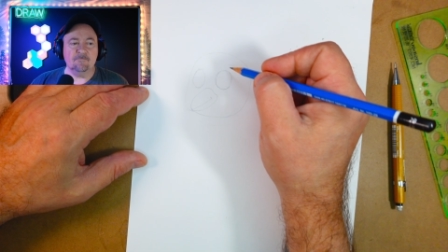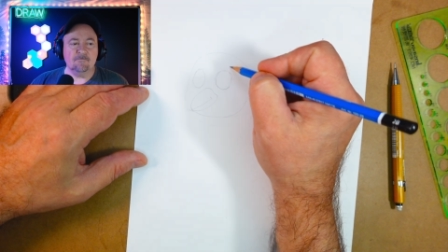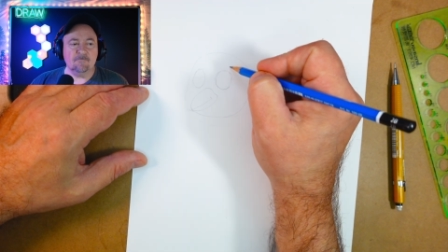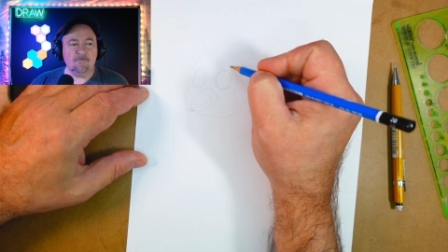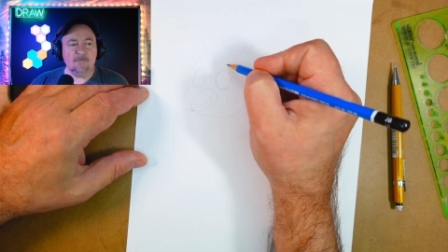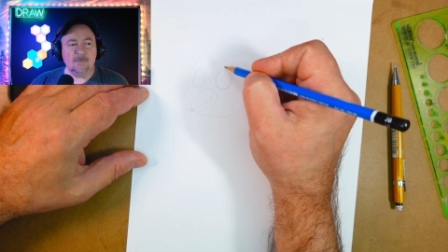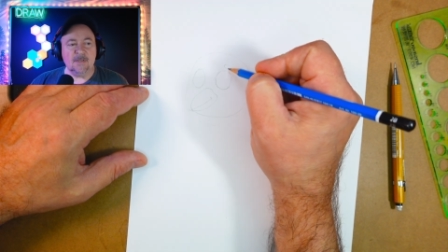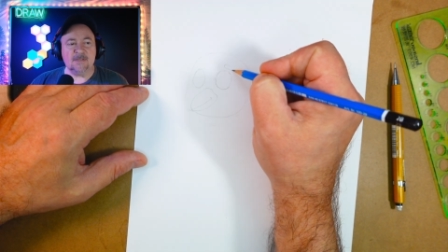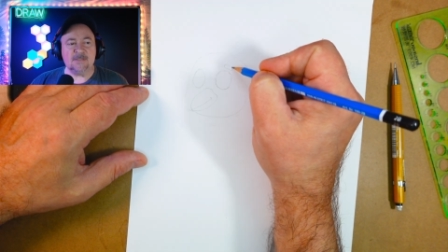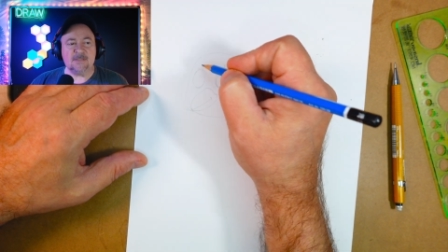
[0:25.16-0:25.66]

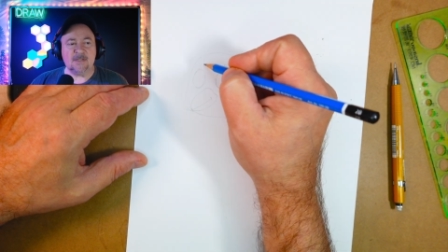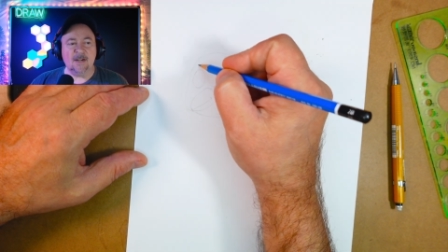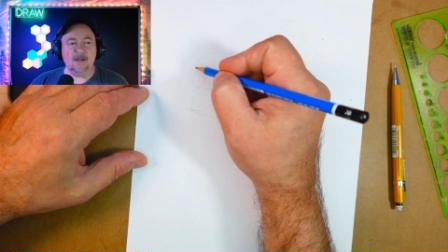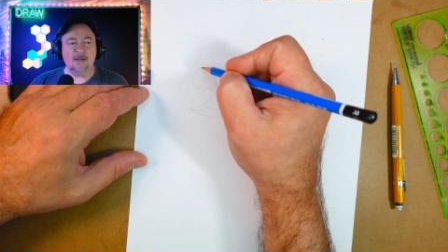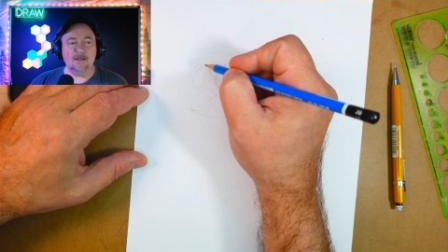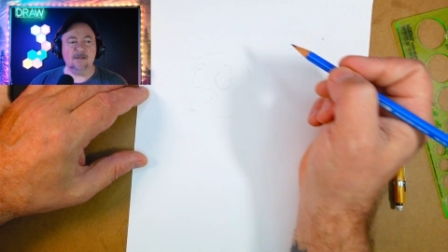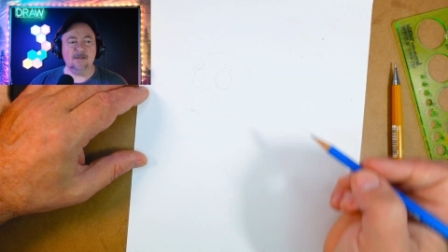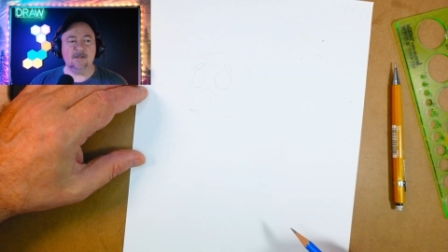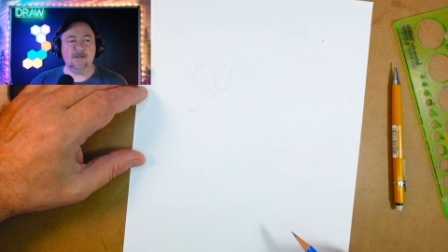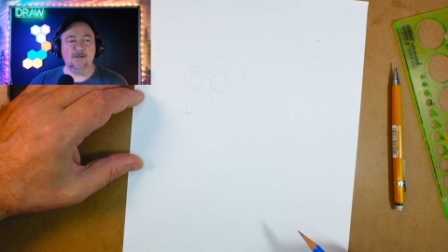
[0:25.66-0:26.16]
is
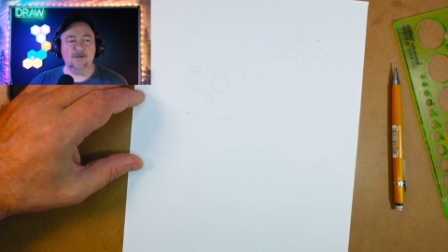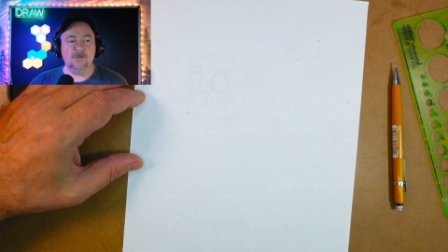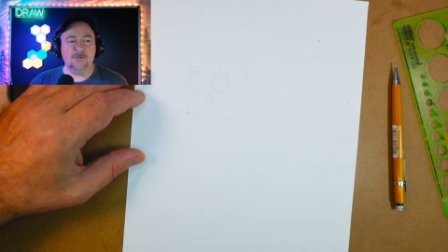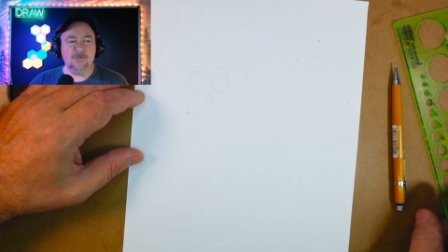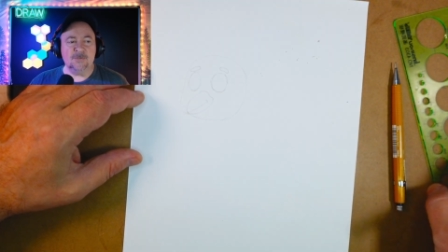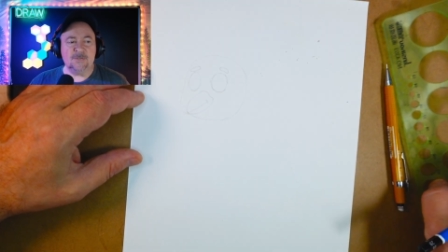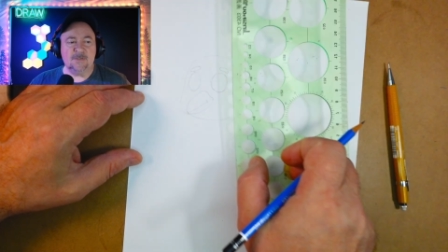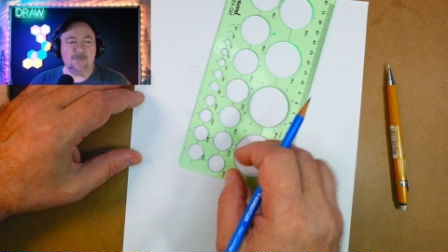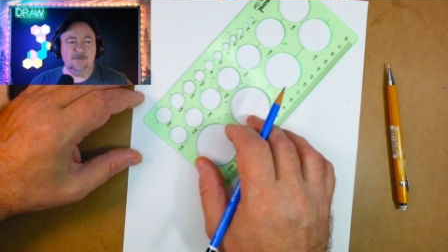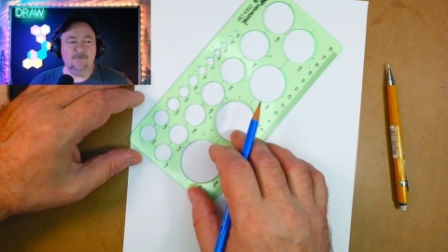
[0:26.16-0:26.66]
kind of
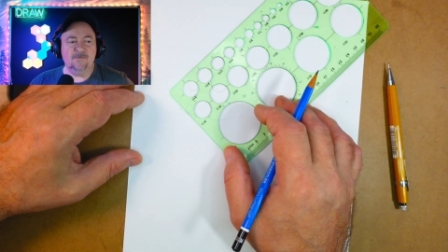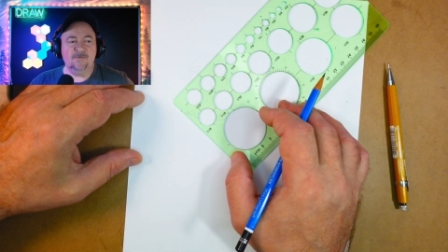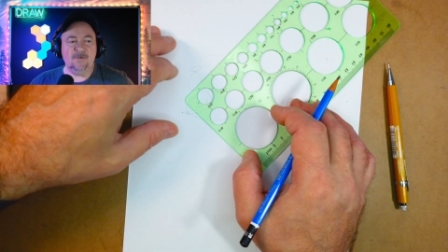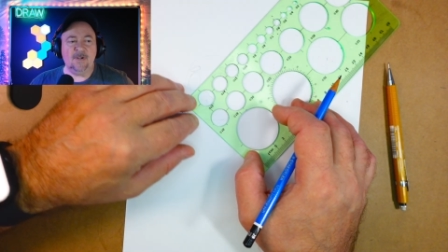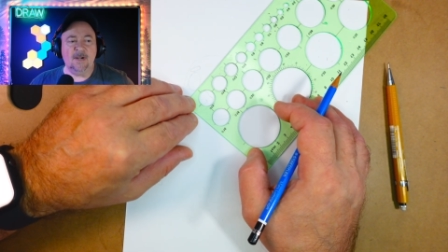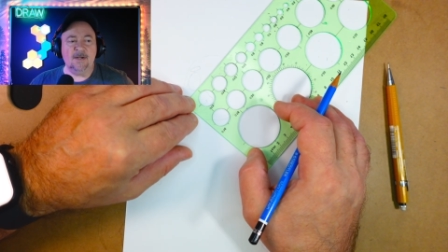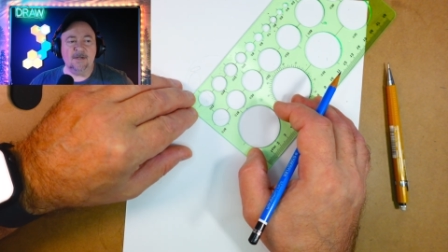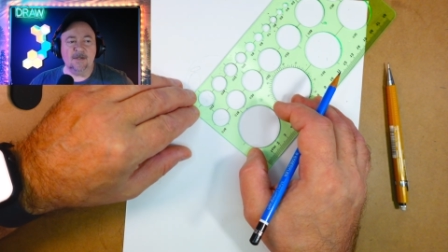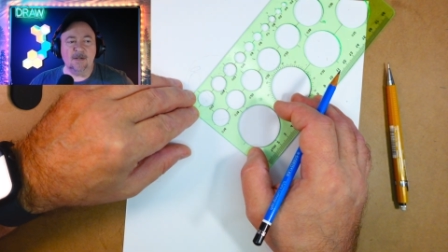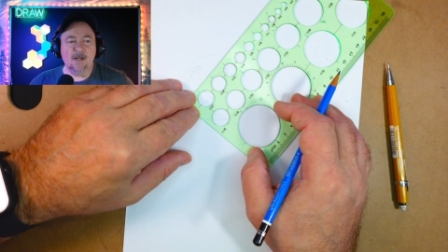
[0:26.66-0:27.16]
conducive,
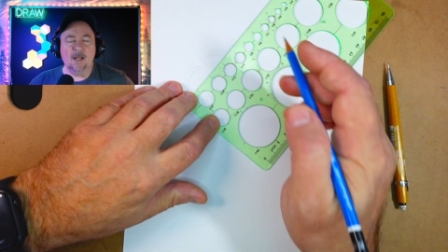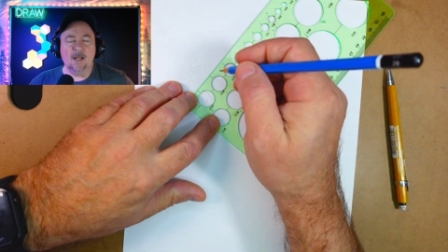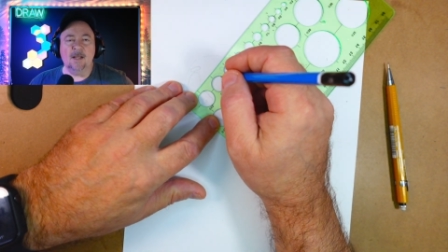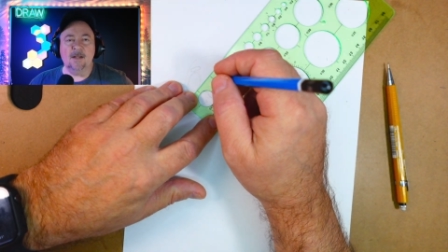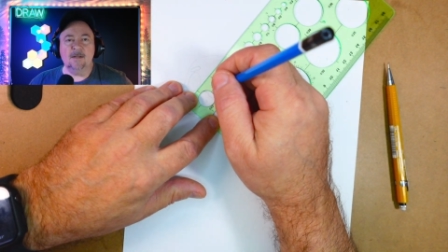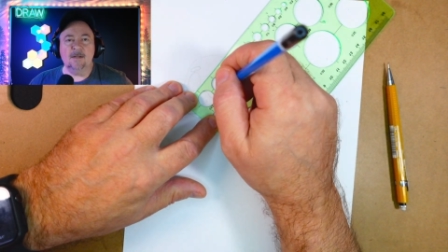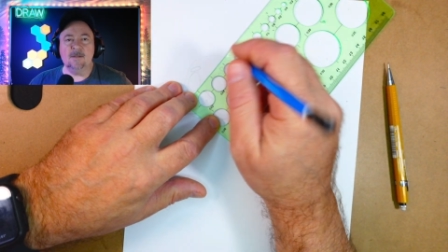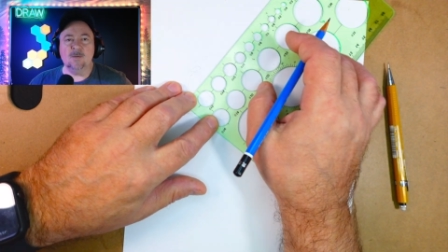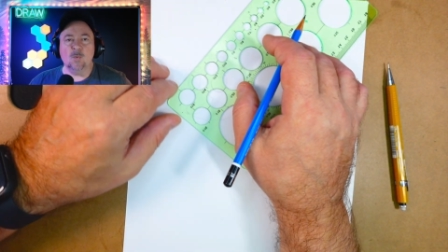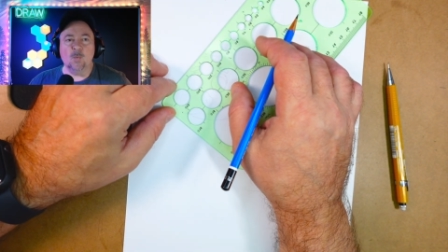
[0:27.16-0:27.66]
kind of not
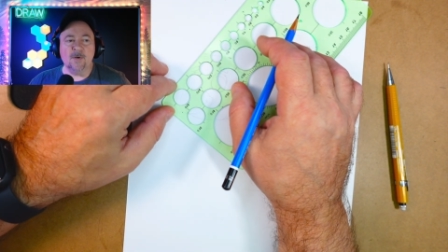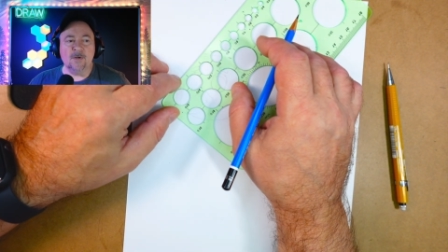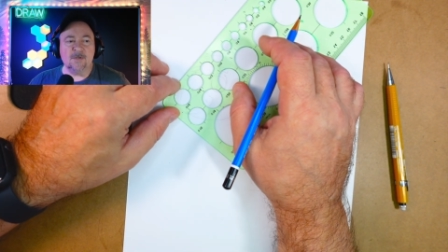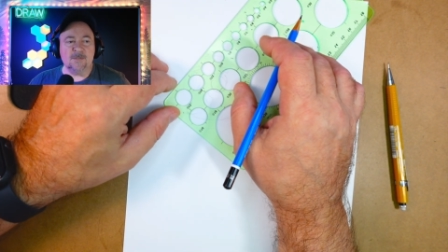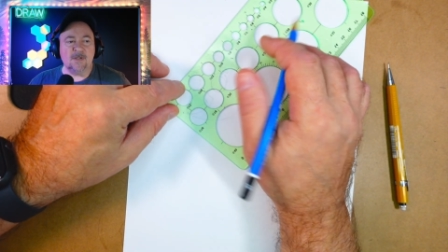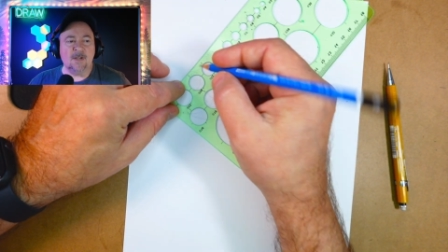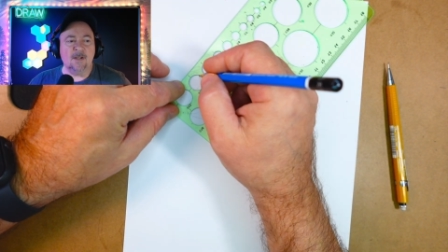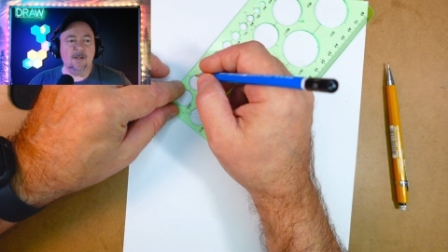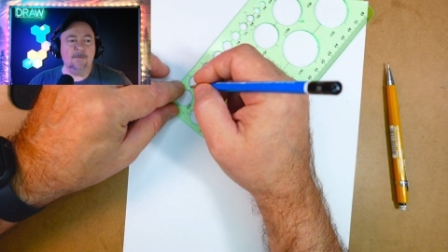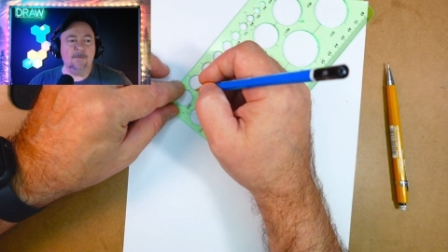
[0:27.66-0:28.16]
in the
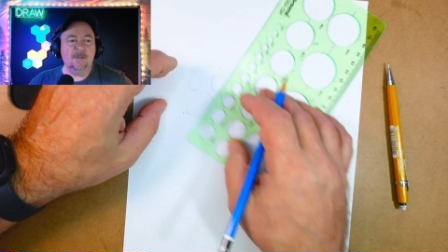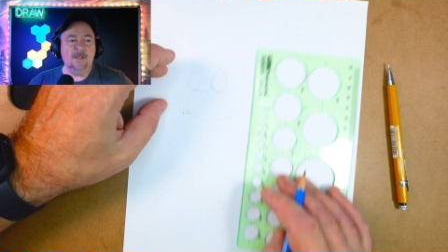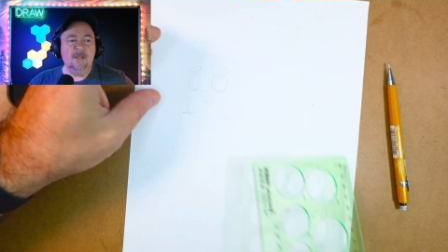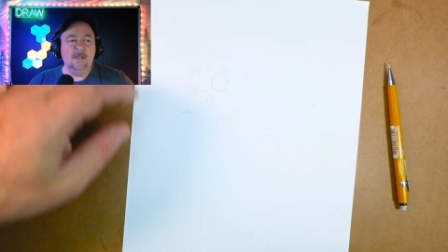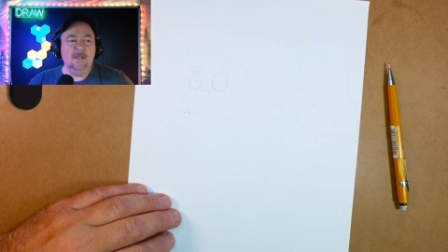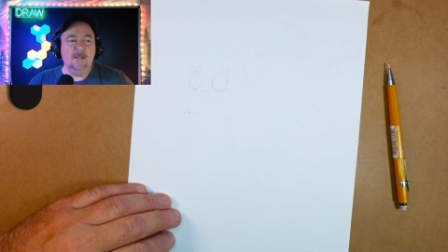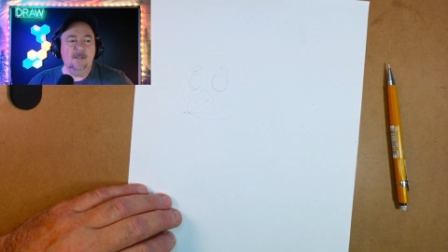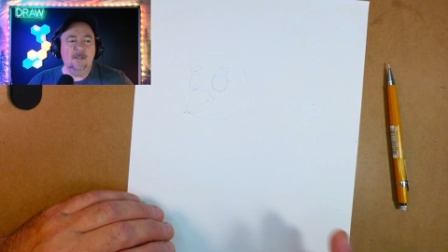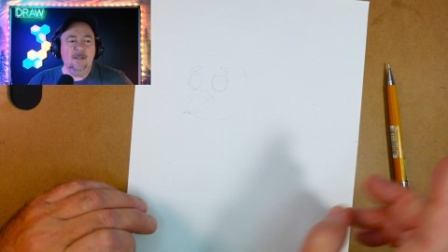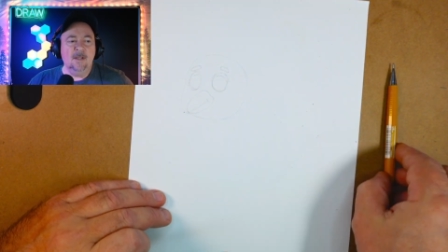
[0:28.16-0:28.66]
wintertime.
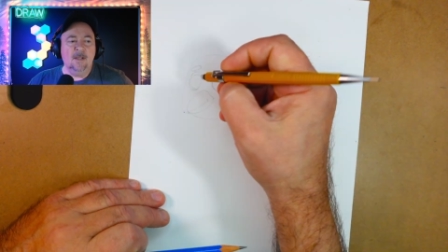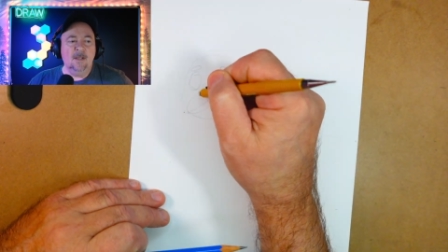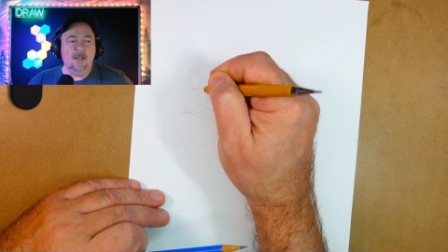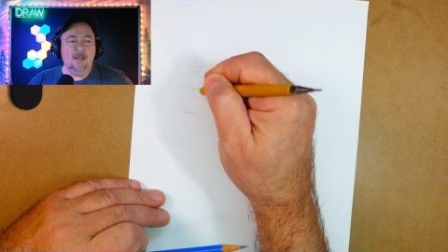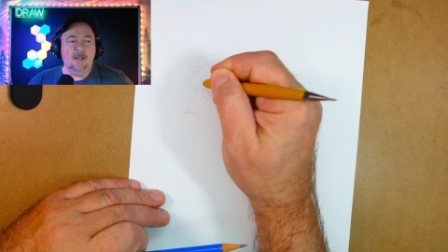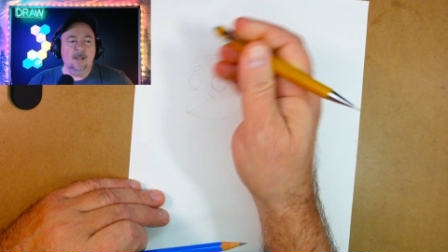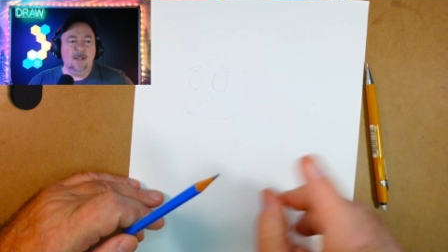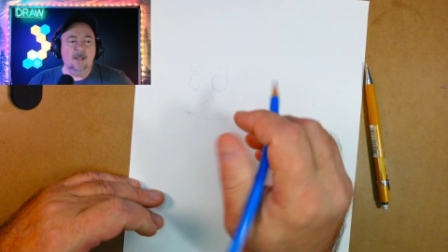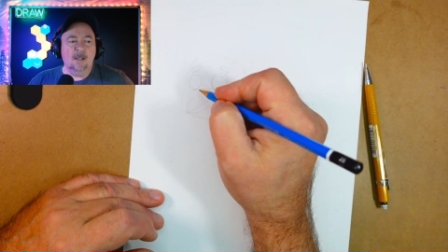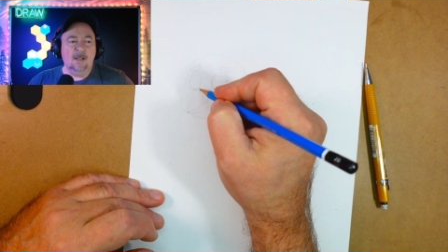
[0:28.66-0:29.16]

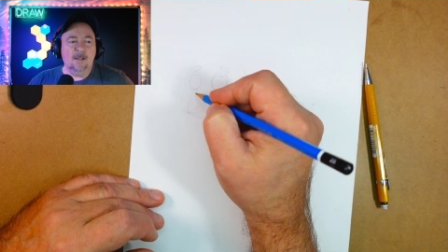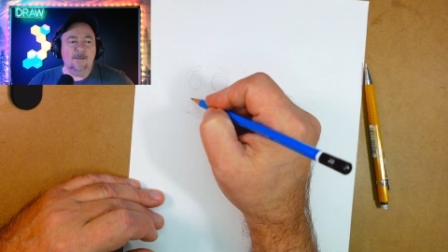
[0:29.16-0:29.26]
I've